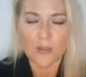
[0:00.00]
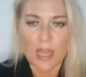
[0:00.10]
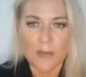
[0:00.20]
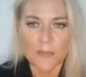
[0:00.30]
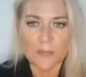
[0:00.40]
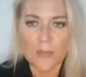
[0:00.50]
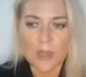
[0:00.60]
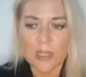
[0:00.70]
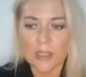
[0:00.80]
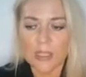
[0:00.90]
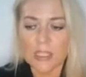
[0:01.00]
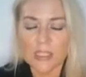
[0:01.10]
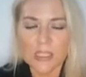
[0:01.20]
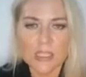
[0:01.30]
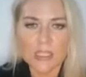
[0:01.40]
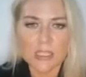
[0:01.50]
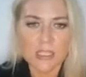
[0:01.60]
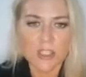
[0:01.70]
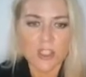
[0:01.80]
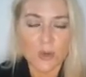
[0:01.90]
that these
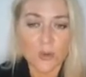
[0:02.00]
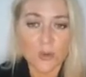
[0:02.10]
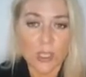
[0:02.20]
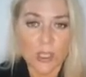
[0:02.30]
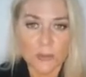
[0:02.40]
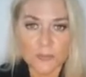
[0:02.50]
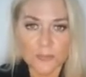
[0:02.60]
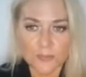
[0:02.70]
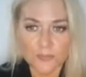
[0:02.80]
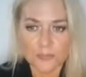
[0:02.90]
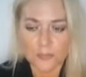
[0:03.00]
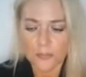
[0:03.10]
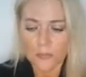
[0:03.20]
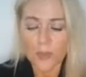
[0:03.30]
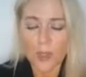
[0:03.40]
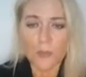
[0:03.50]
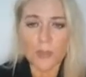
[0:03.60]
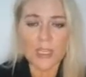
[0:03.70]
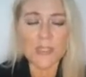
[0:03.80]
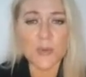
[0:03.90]
statistics are real.
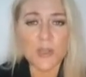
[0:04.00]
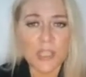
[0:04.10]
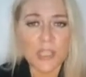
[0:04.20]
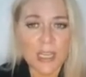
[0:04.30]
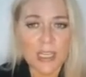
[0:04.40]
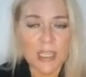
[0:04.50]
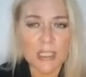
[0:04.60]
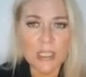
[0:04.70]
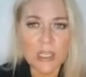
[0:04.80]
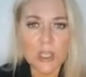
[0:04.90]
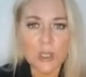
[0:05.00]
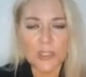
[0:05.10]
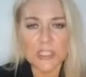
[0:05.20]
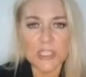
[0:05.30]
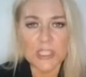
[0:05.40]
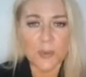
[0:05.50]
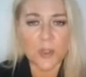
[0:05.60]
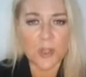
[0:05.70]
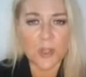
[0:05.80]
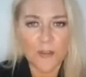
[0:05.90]
Because we're in Canada, we tend to
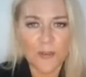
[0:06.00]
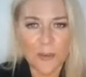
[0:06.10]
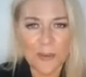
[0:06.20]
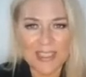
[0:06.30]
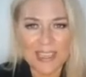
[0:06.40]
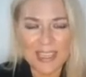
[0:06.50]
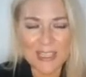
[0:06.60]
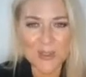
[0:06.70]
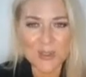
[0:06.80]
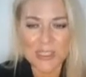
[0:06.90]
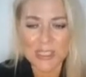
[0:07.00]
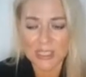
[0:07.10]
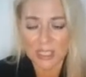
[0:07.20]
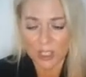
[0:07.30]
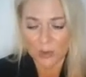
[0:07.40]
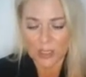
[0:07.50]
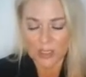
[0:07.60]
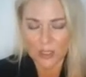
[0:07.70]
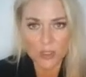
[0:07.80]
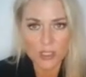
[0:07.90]
pull a lot from Canadian sources and
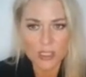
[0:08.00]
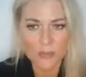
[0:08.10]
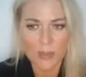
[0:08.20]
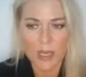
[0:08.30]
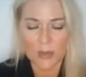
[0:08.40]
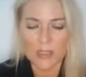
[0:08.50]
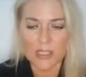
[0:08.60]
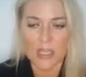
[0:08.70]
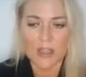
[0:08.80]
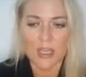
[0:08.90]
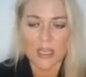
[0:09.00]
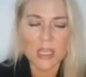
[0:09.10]
U.S. sources, but I would say that